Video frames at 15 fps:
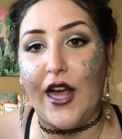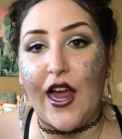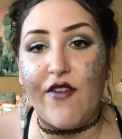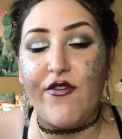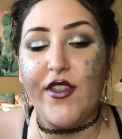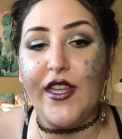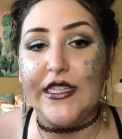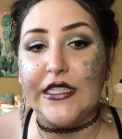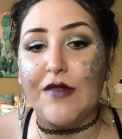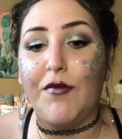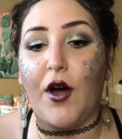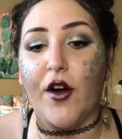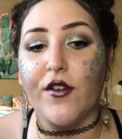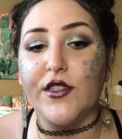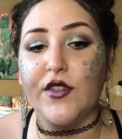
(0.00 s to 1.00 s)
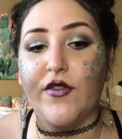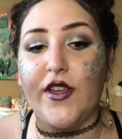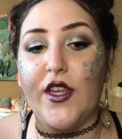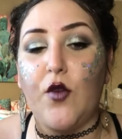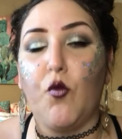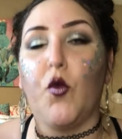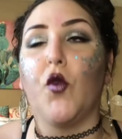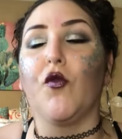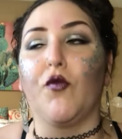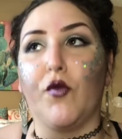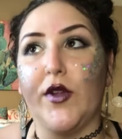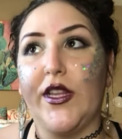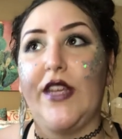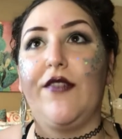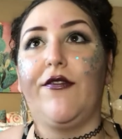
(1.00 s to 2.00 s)
I feel like some parts of it were
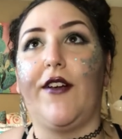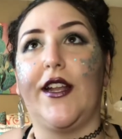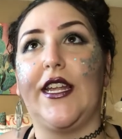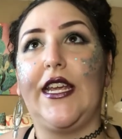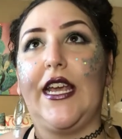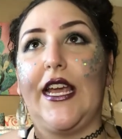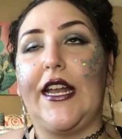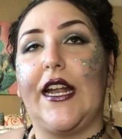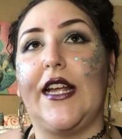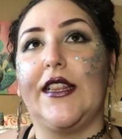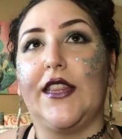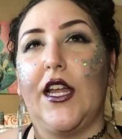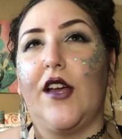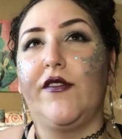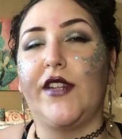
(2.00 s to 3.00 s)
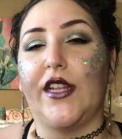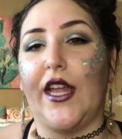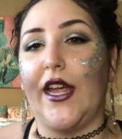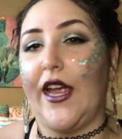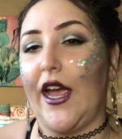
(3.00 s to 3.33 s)
really funny and I loved and like,